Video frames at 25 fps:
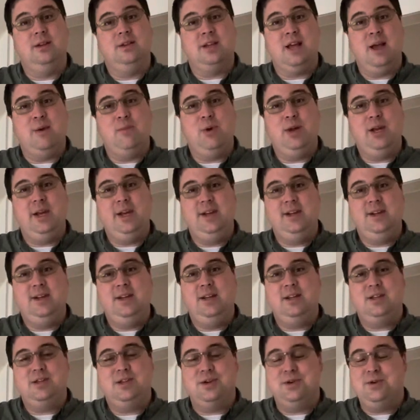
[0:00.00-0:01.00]
time we needed
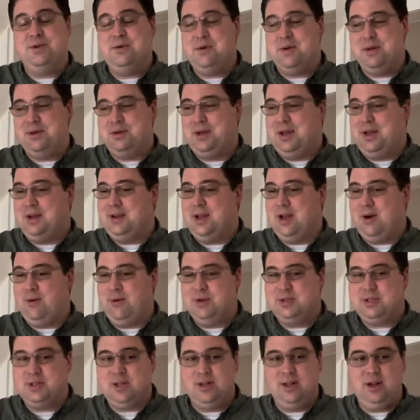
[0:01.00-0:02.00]
it to, and, and now
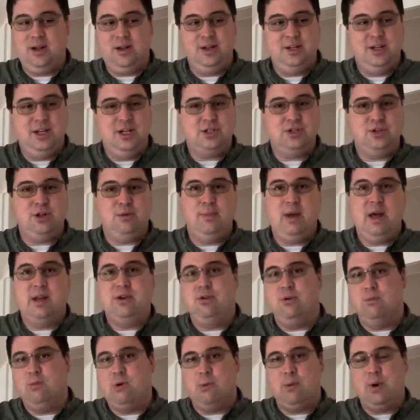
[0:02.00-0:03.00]
it's a little additional
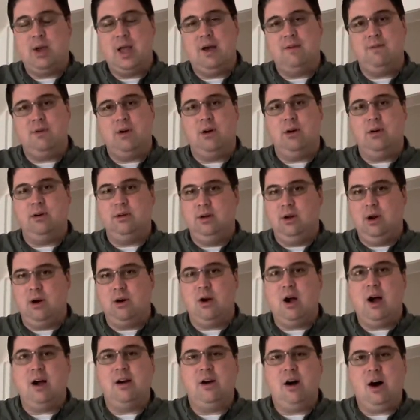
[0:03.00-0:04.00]
bedroom where we have our
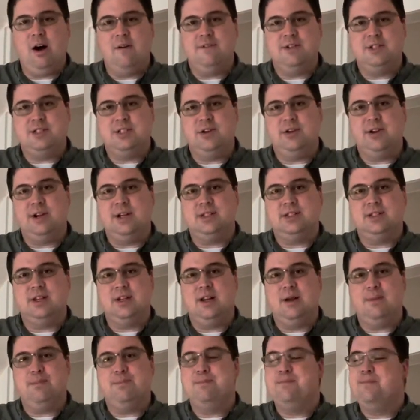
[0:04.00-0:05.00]
our office area
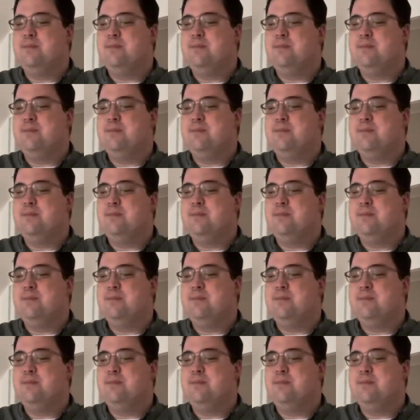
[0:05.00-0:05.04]
set up.